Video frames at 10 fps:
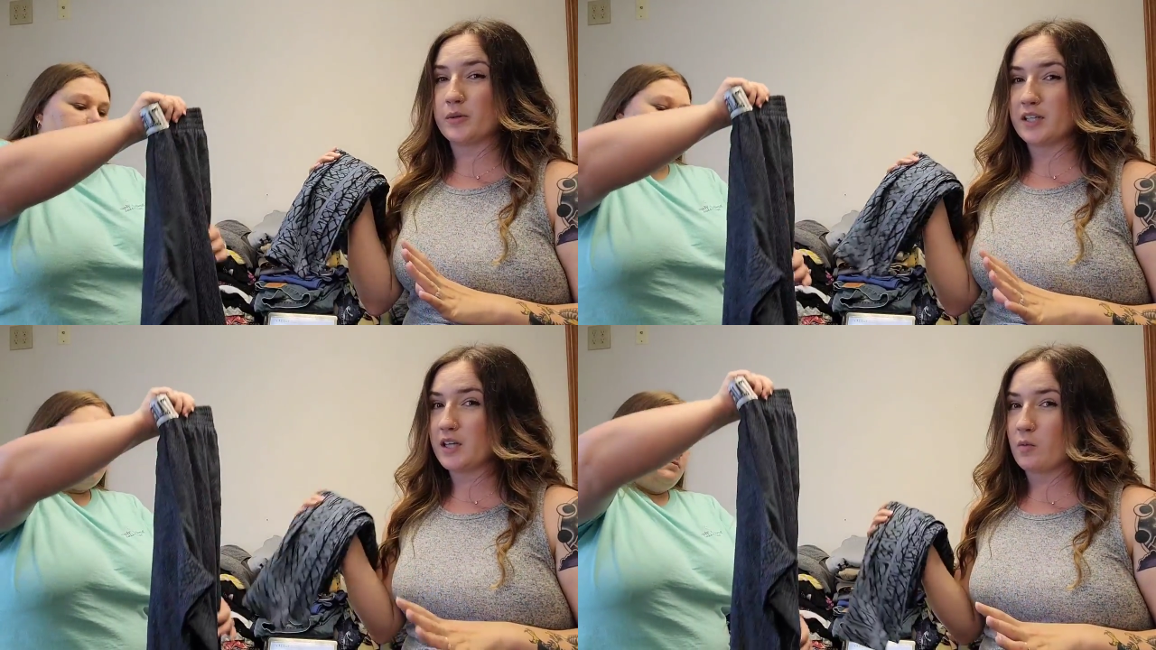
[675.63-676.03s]

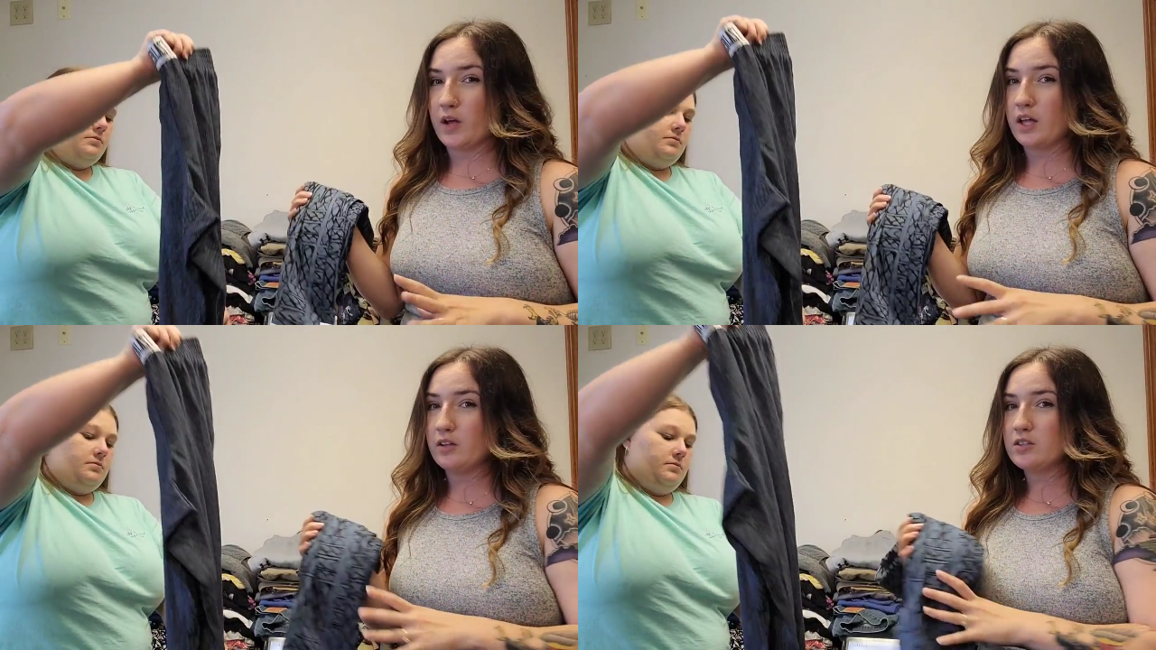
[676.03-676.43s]
Speaker 1: really
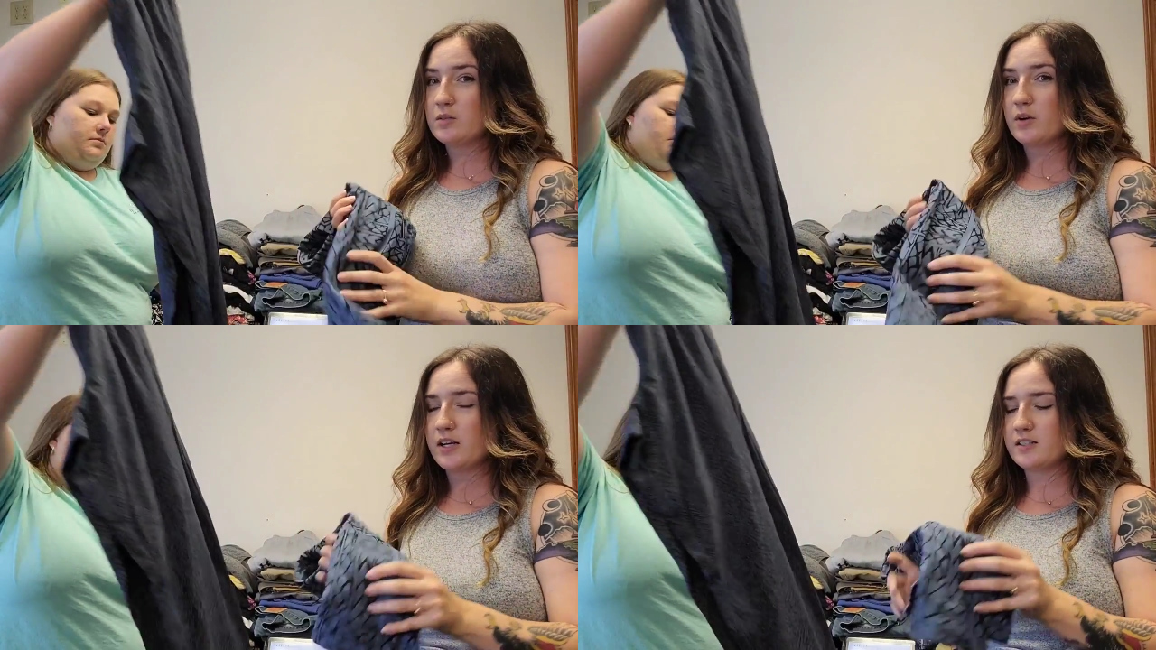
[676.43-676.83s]
well,
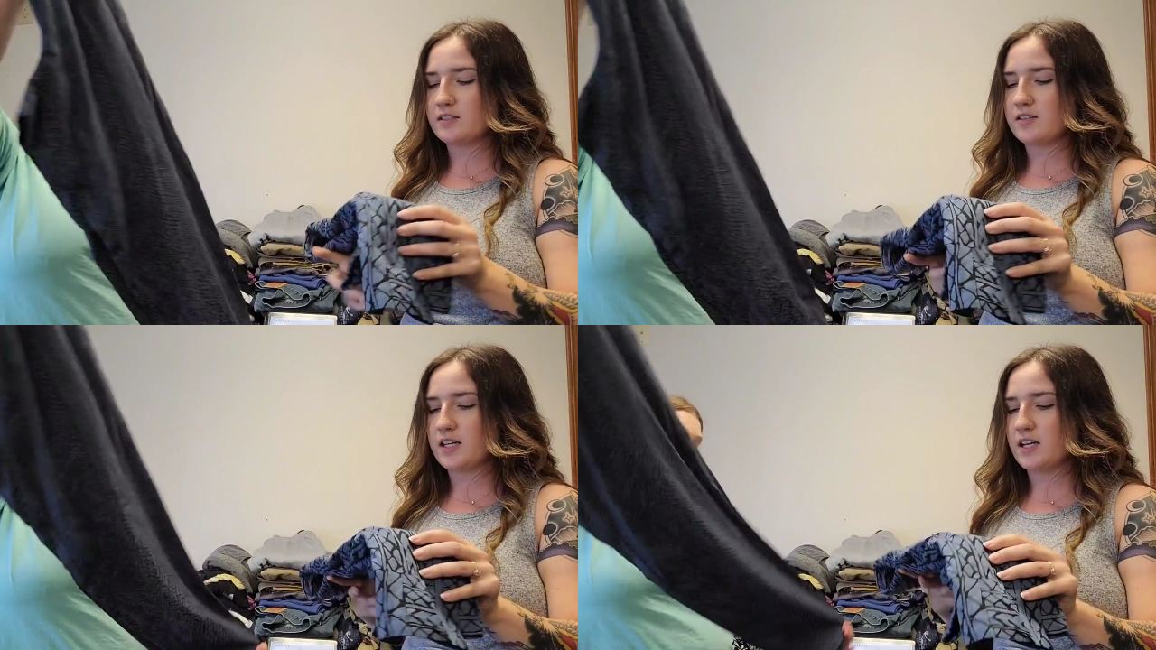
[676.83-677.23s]

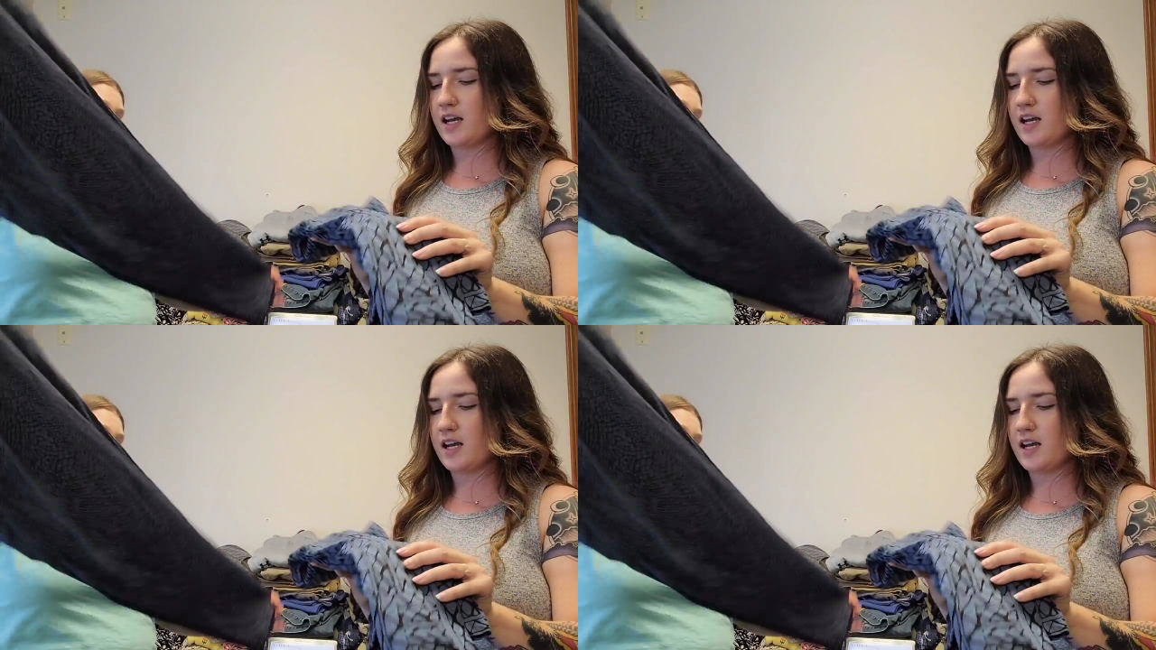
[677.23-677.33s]
surprisingly.